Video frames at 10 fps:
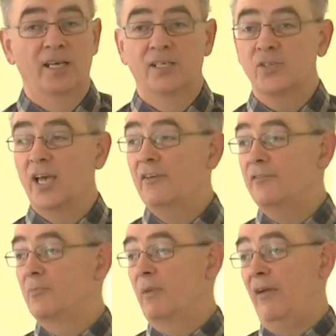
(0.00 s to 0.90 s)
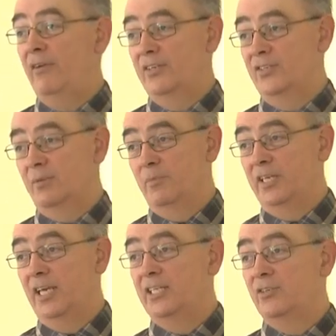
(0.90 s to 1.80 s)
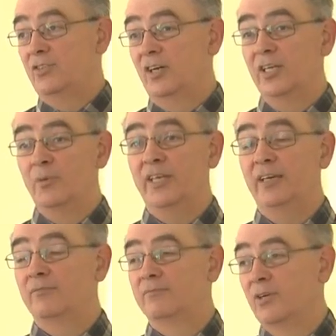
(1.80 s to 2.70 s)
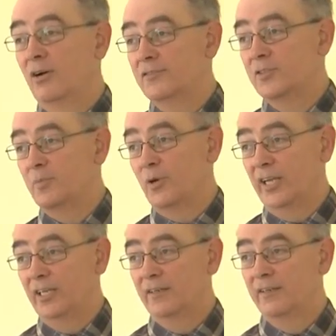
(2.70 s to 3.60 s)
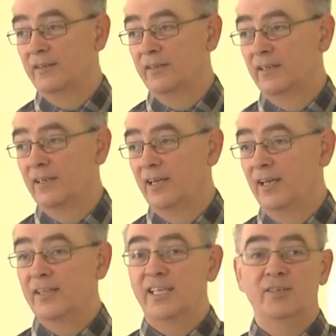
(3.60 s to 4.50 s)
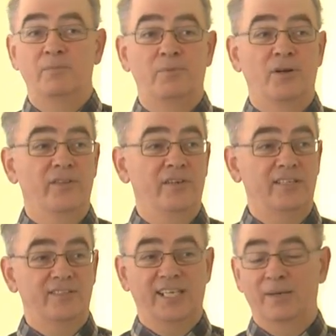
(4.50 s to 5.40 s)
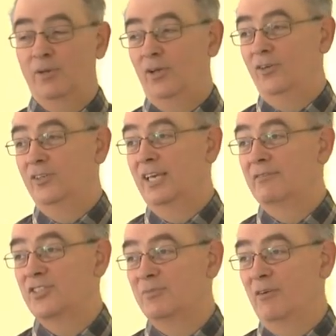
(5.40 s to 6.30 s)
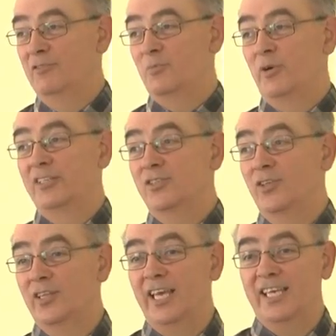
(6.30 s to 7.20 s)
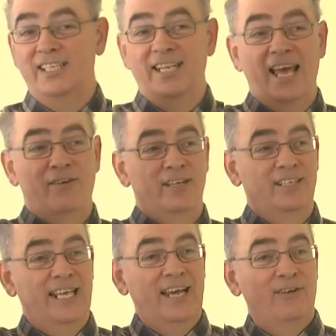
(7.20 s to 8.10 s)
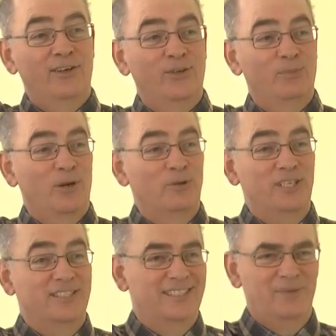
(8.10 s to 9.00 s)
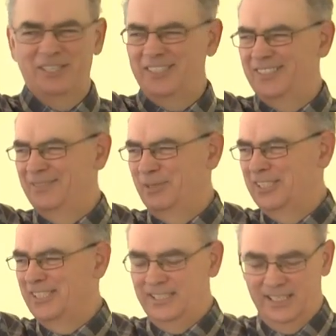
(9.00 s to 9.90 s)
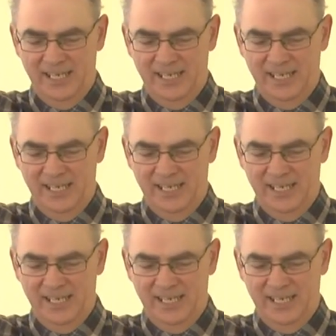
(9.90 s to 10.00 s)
So if you're married to somebody and you die without offspring, then your brother needs to come along, give us some offspring so that they can inherit and carry on the process. Does that make sense?